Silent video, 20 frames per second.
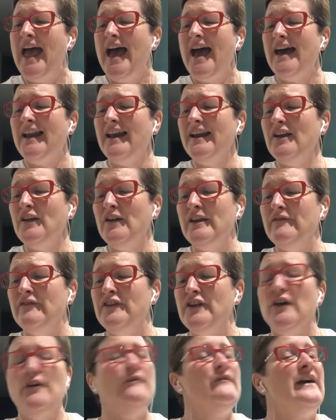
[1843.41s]
And I don't even
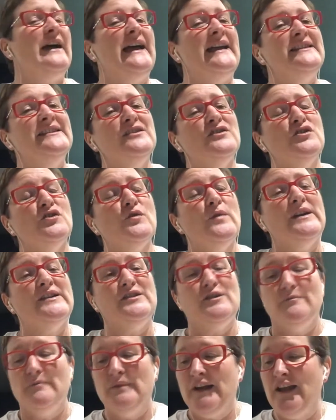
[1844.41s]
know if I answered your
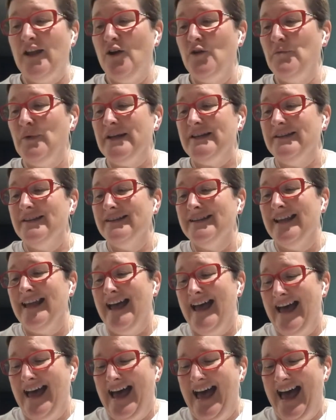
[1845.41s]
question, but I hope I did.
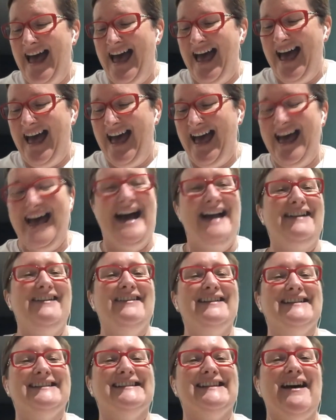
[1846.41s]
I got
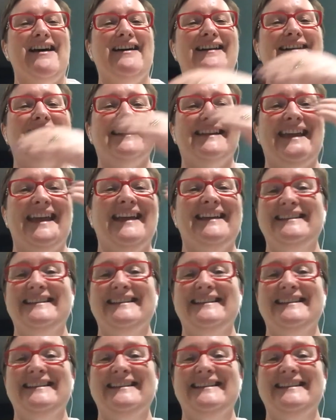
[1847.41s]
excited again.